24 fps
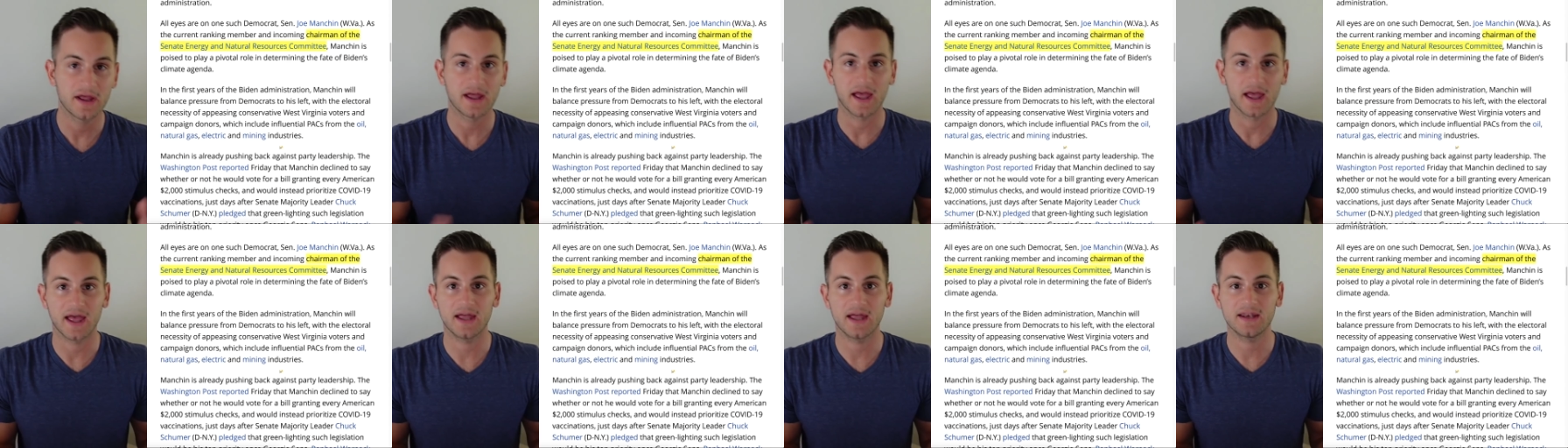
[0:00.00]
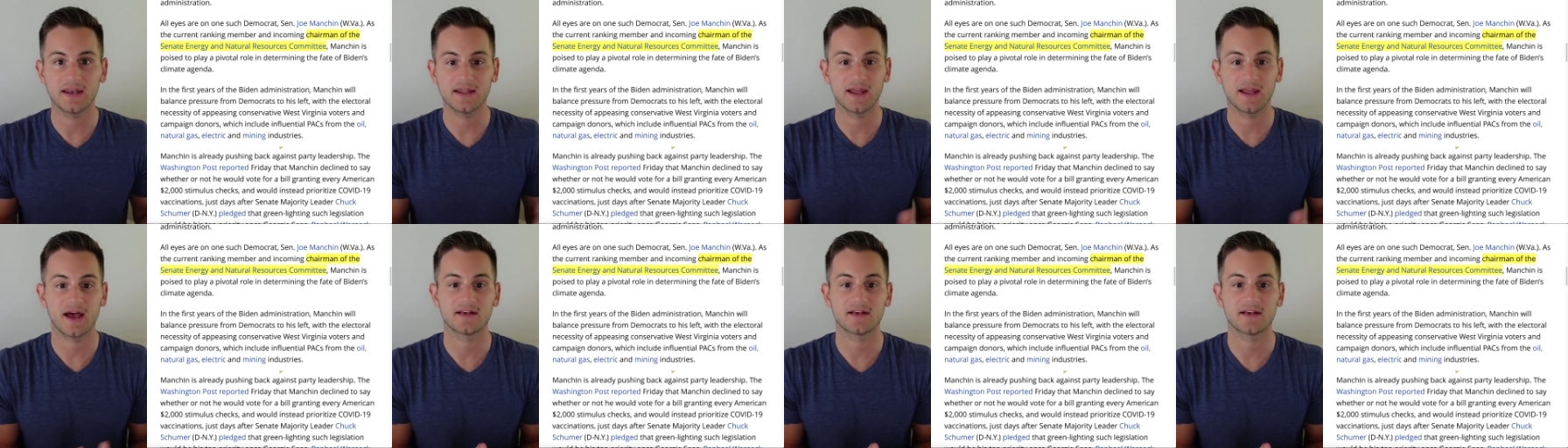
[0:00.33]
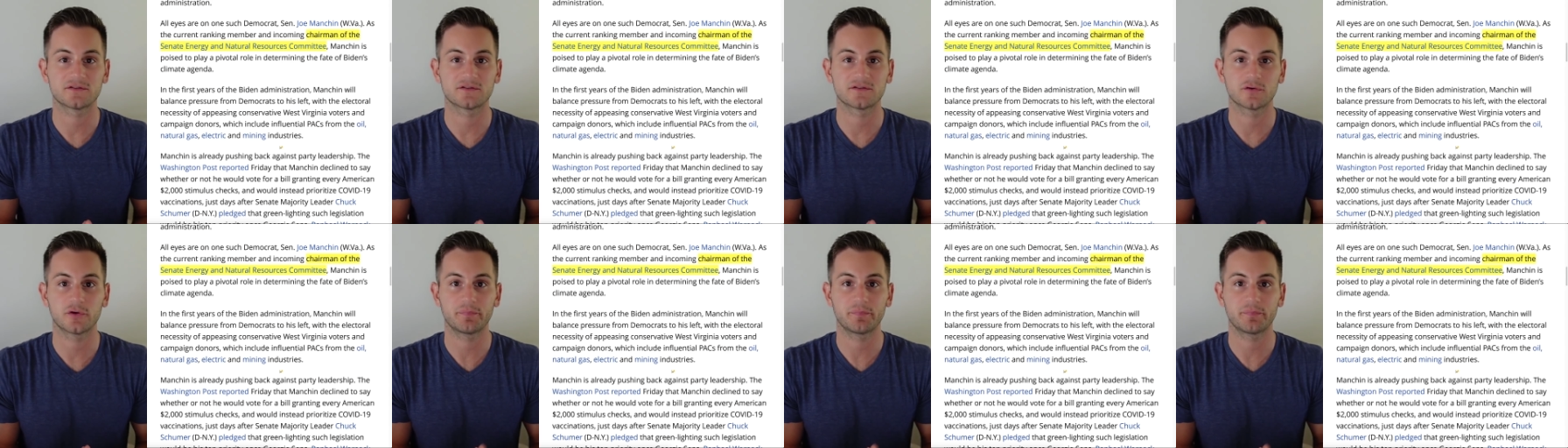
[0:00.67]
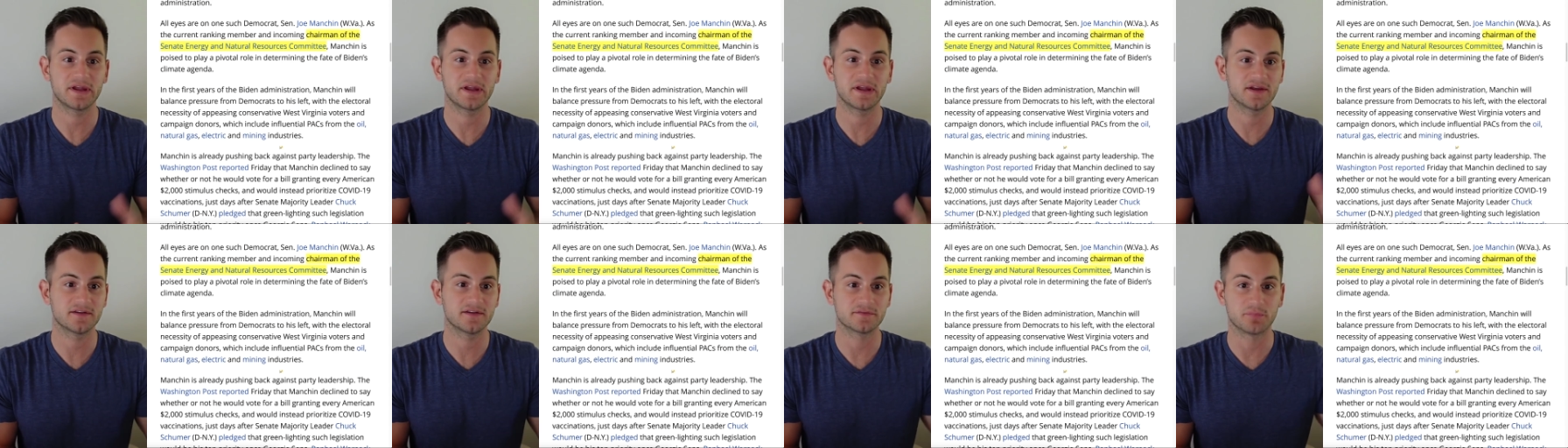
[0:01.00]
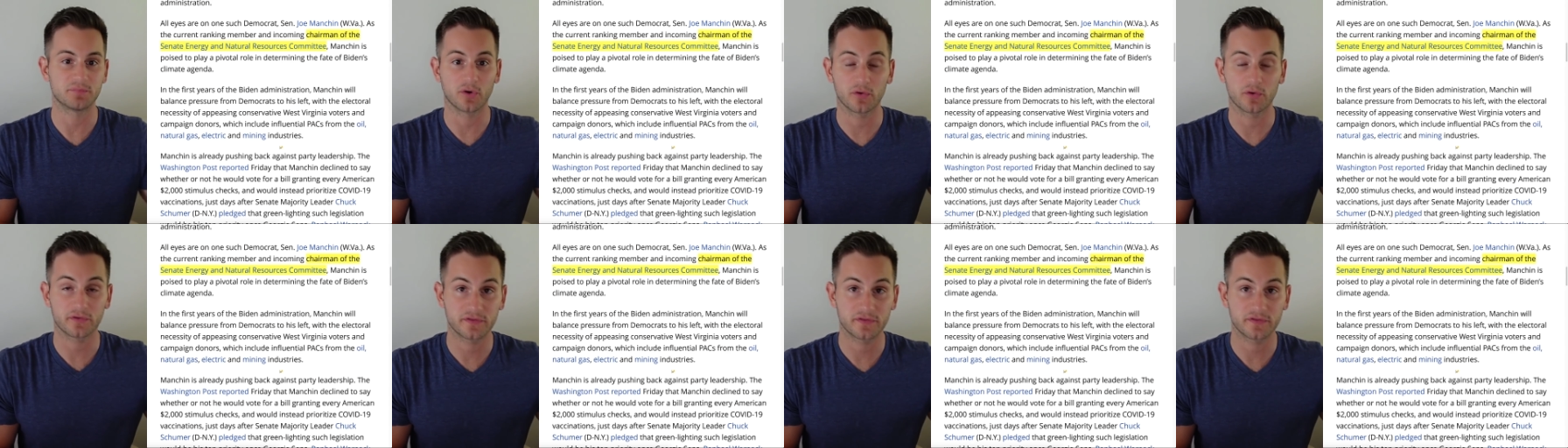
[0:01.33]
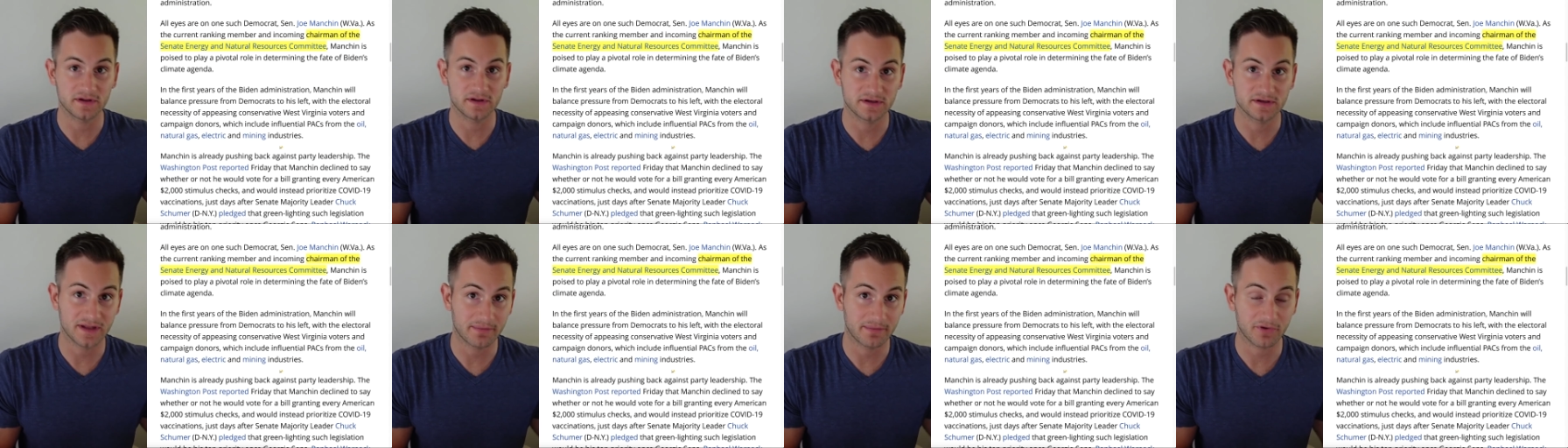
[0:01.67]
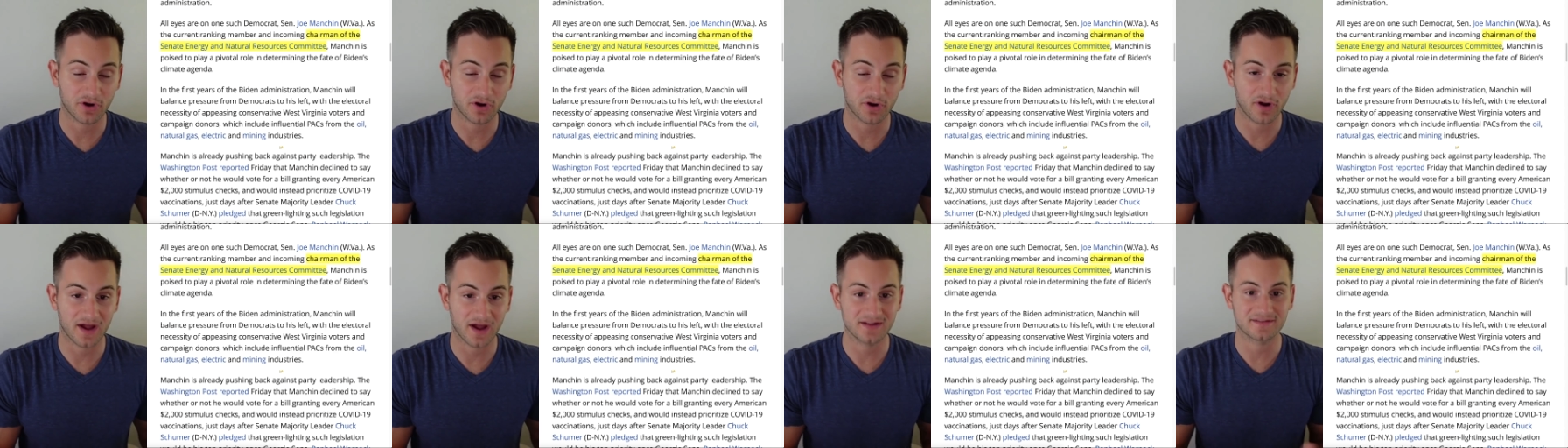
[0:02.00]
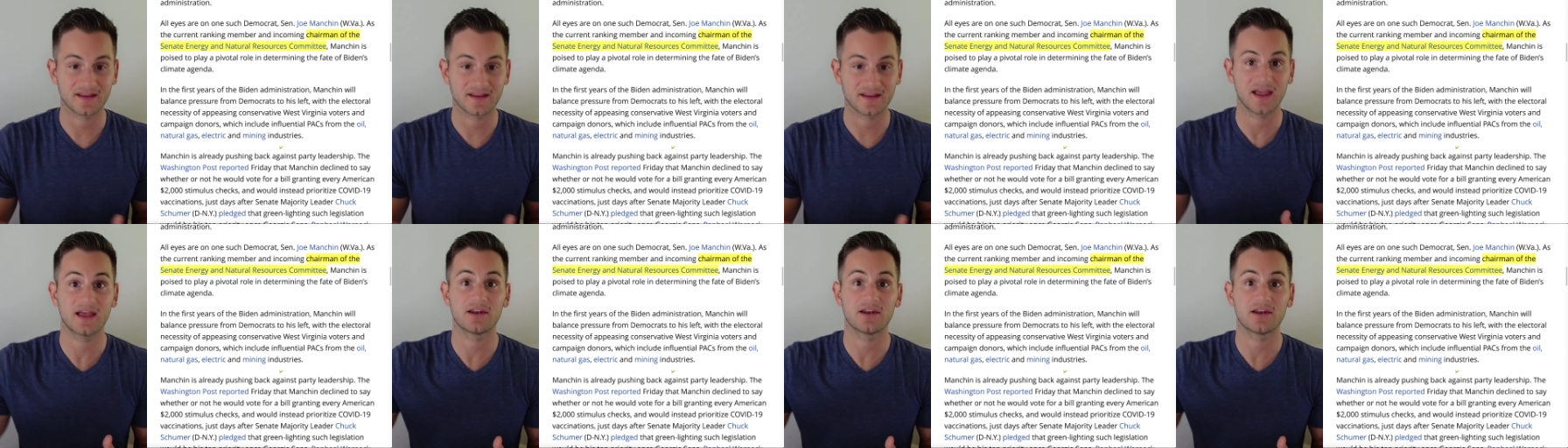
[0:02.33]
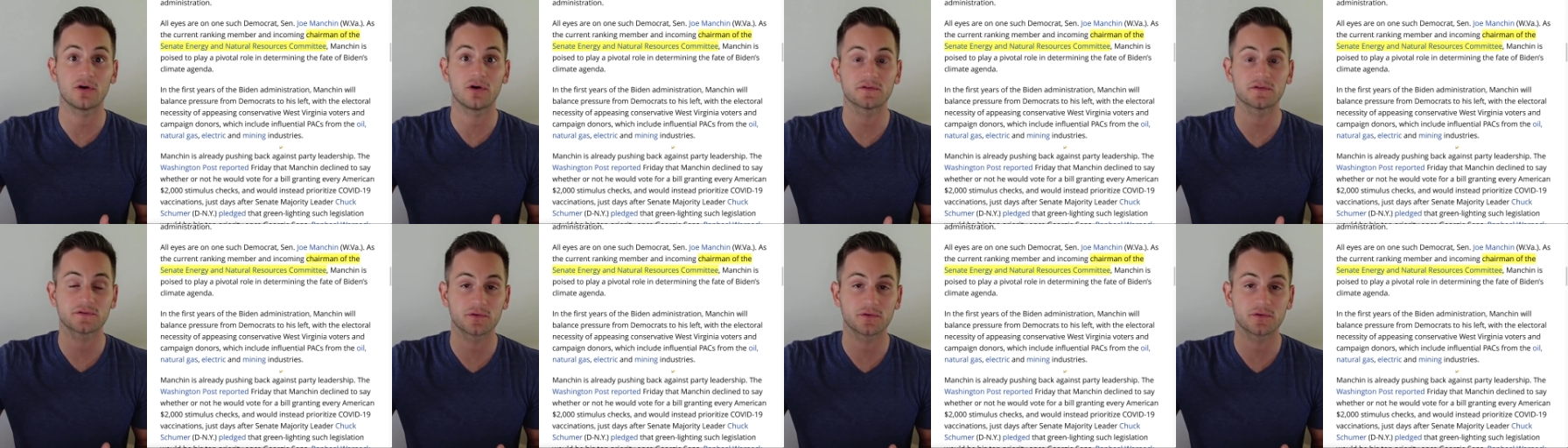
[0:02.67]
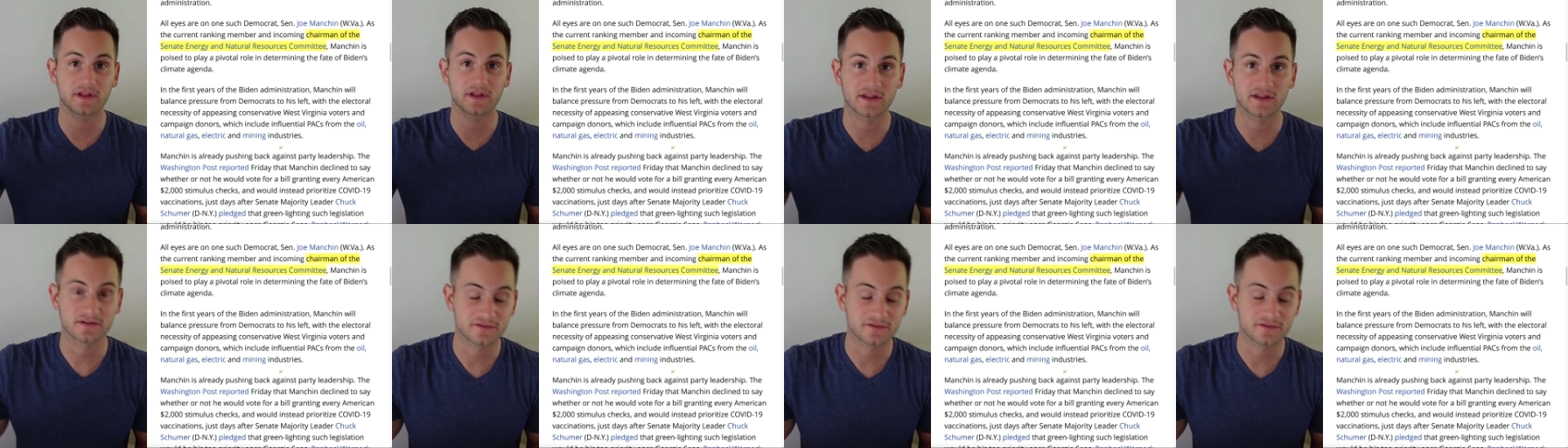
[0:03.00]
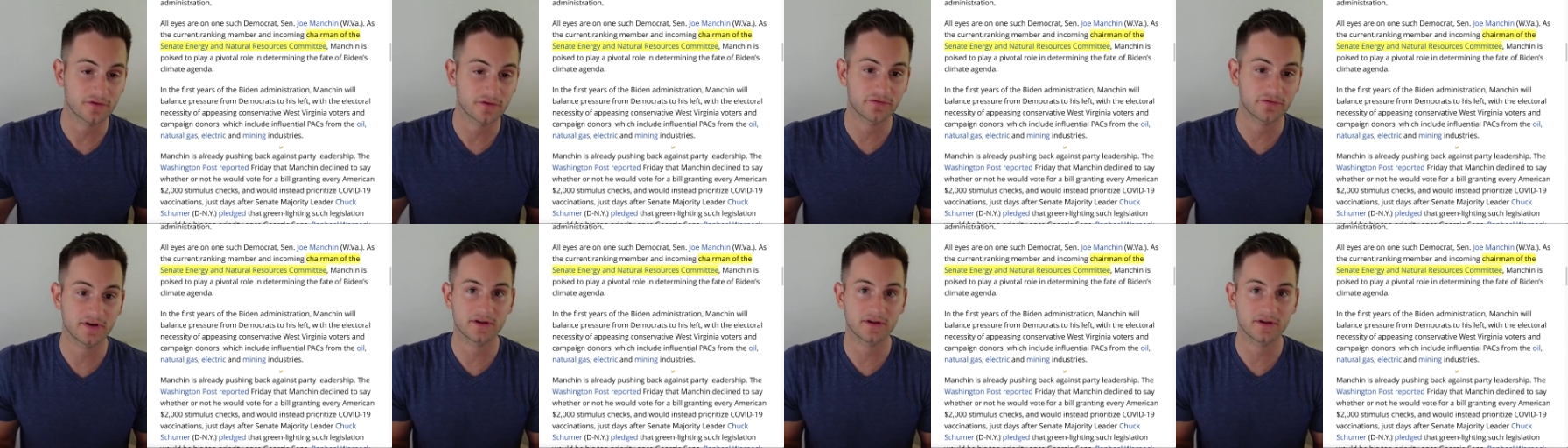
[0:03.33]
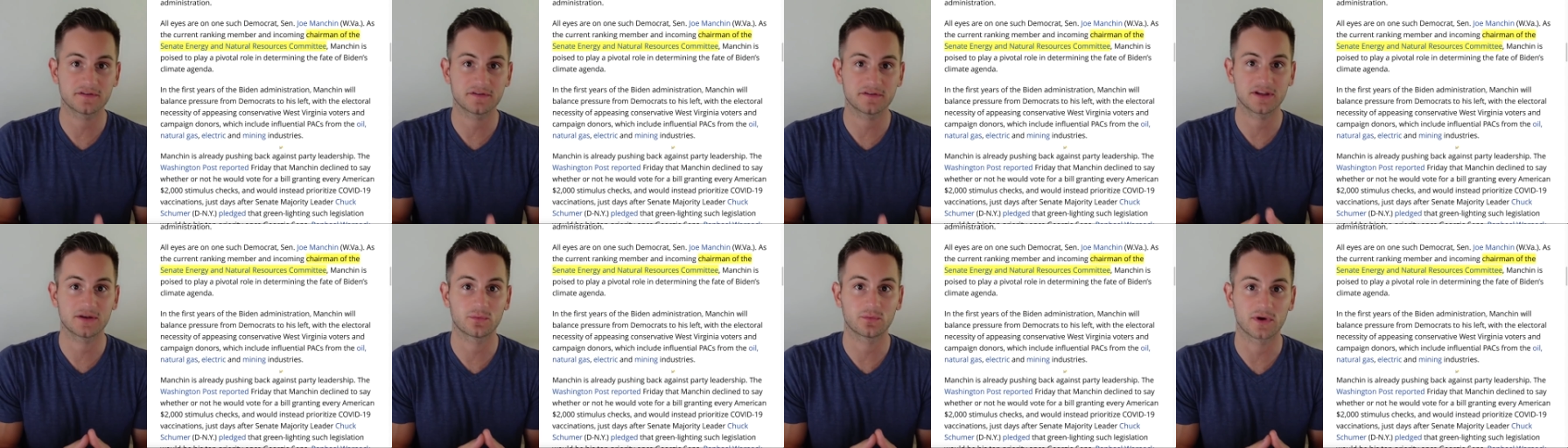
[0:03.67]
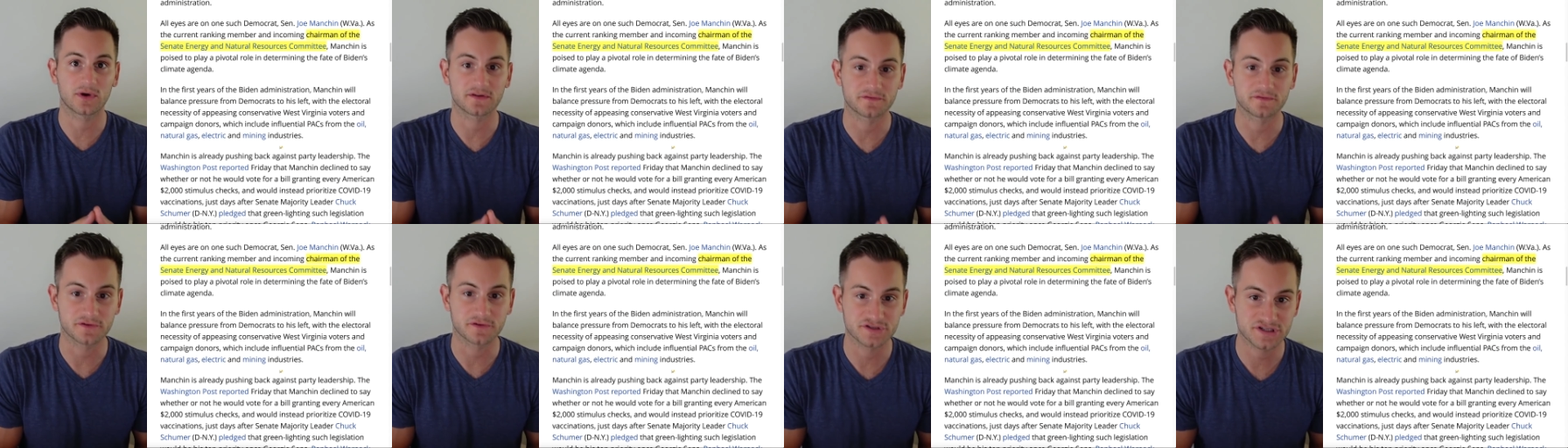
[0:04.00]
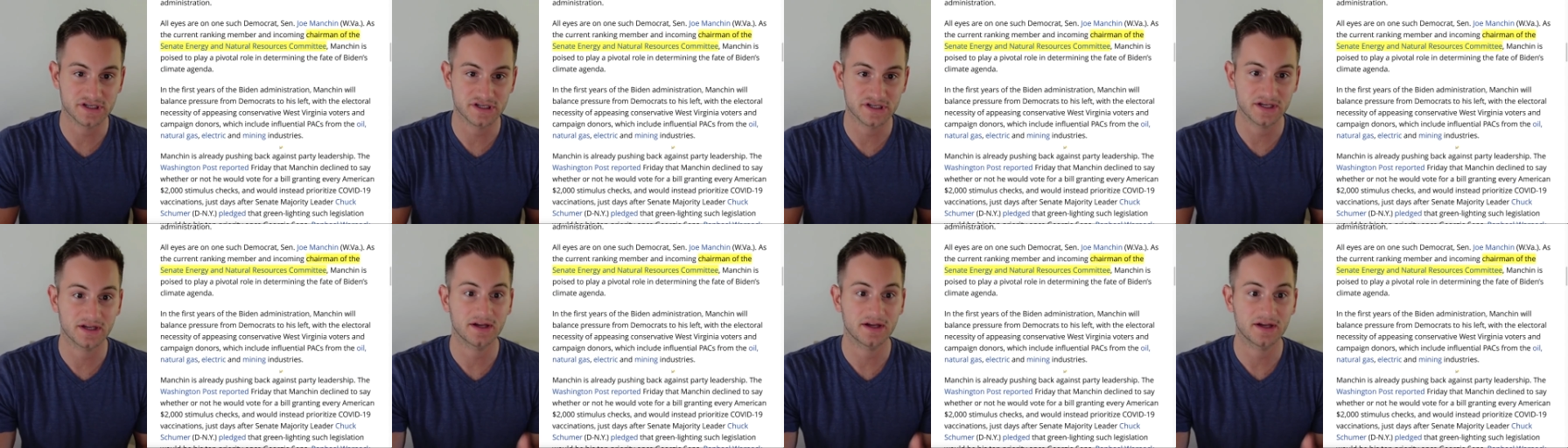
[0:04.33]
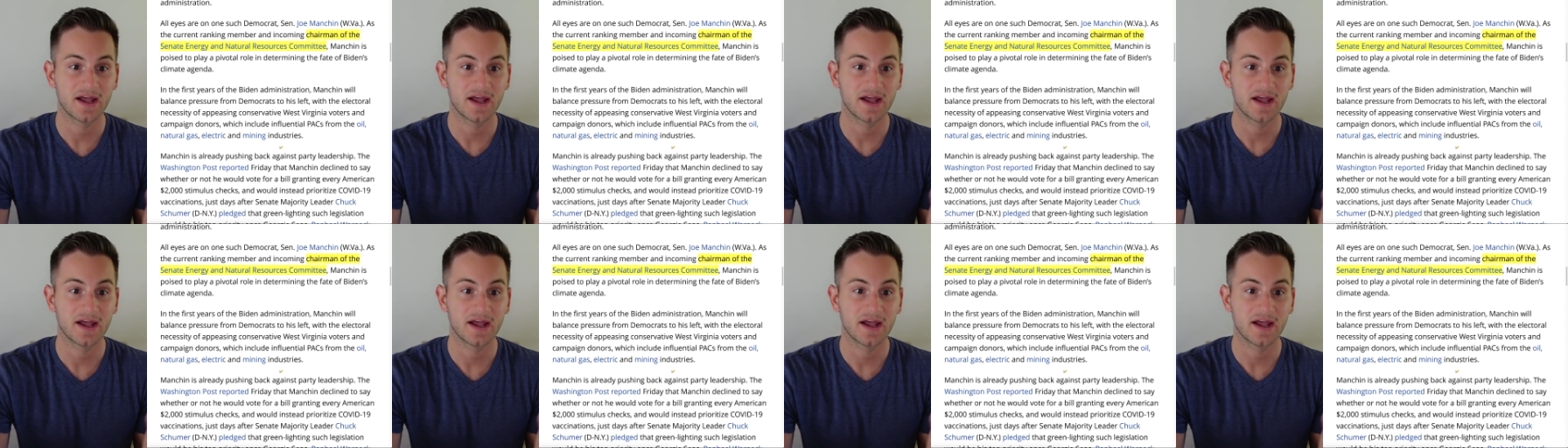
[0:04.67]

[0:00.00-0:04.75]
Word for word: and he has to appease both the Democrats and also the conservatives in West Virginia,